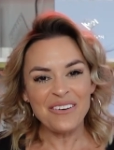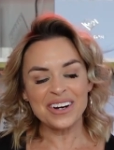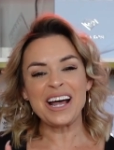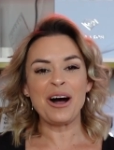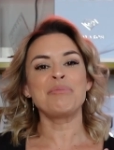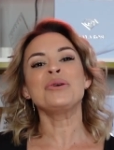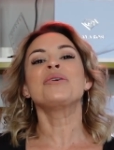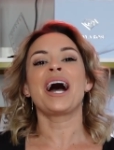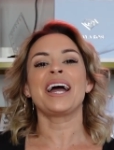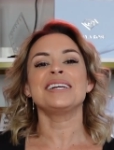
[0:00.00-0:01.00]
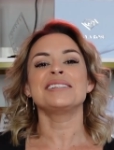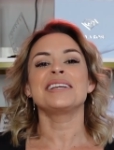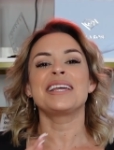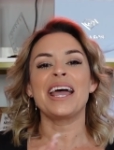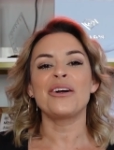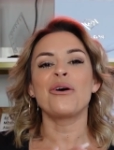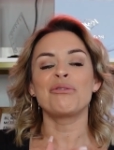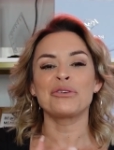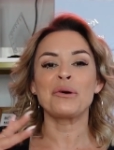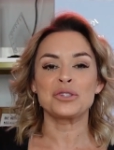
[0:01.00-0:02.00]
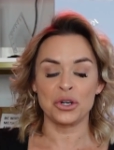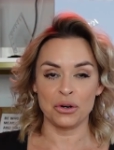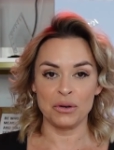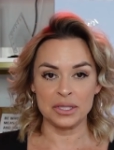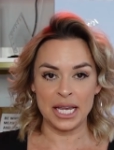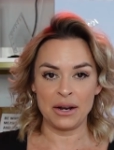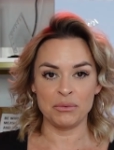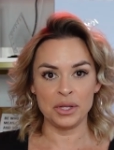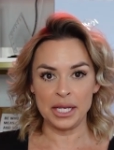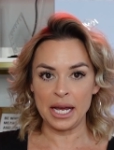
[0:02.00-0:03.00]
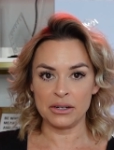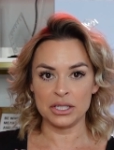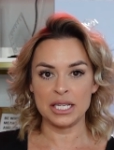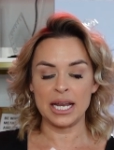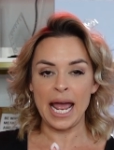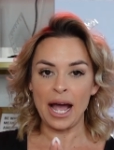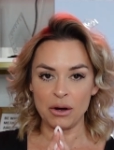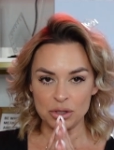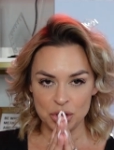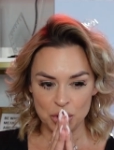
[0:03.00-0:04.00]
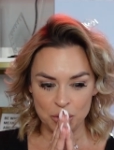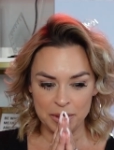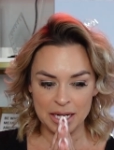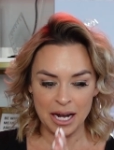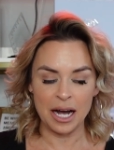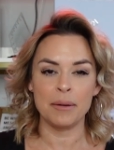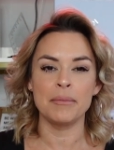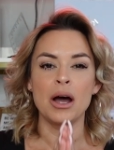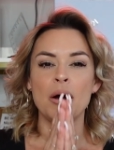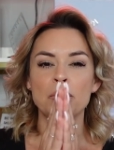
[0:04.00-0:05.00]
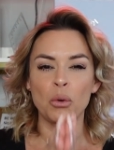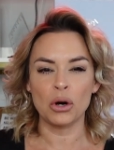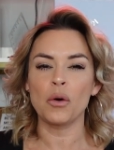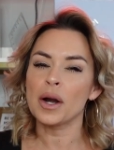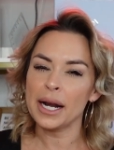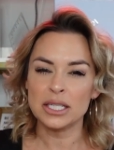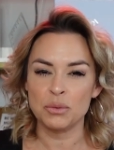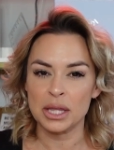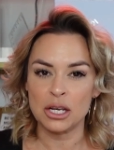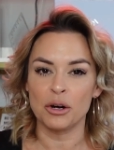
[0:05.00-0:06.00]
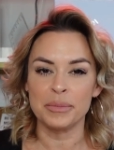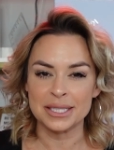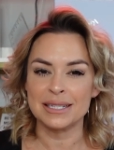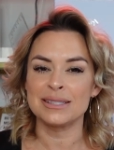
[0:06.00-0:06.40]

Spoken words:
want to help you guys get over those hurdles and really understand how to become more organized within your business.